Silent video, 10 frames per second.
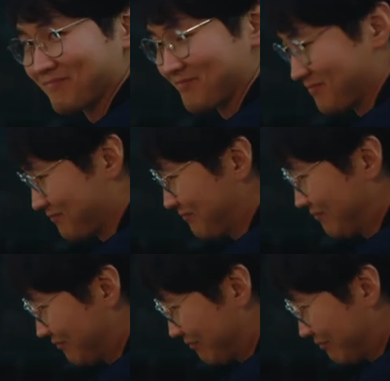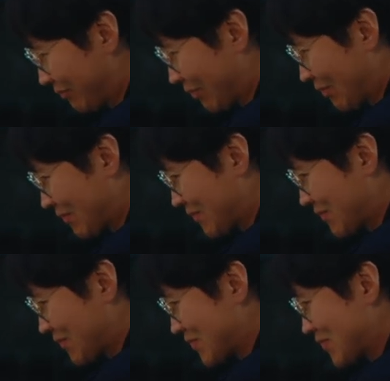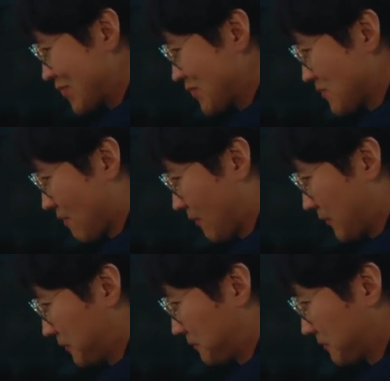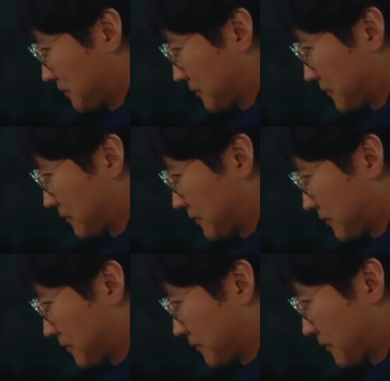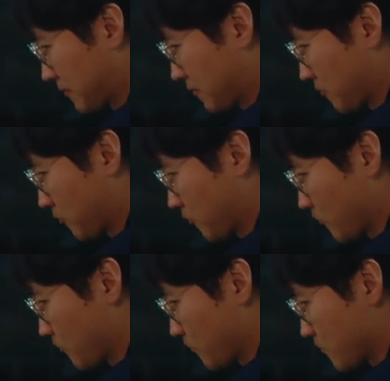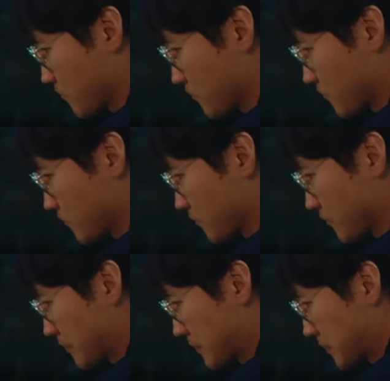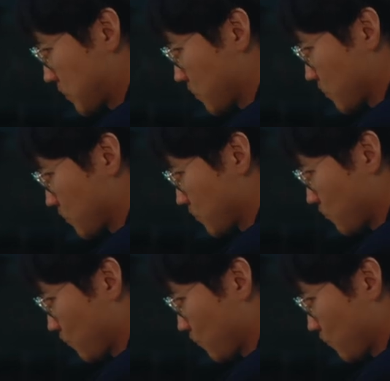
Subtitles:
This person isn't speaking.